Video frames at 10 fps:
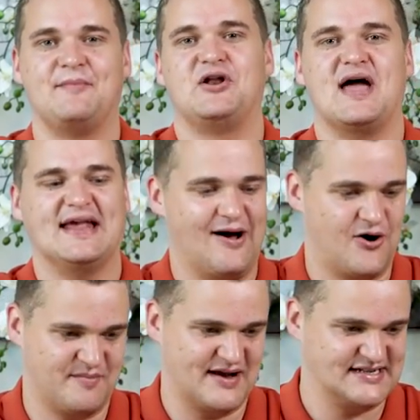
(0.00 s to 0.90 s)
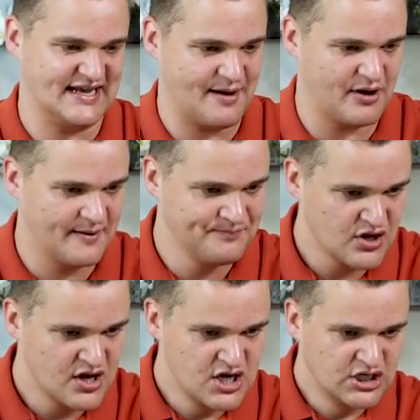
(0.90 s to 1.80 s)
Let me know how you get on, amazing gamer.
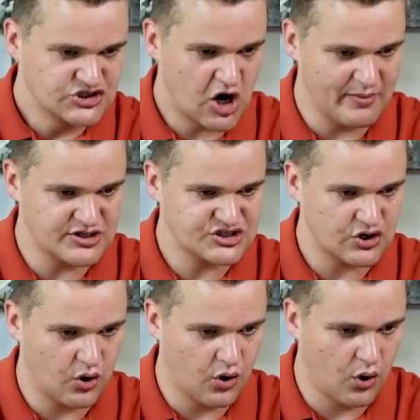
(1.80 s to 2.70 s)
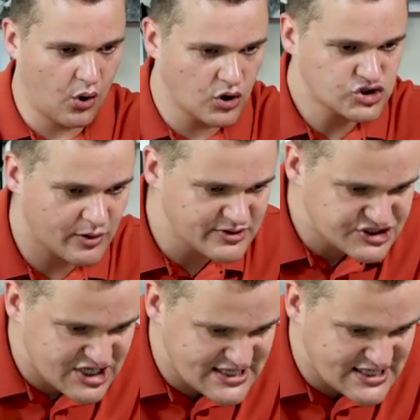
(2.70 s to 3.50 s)
Thomas Thomas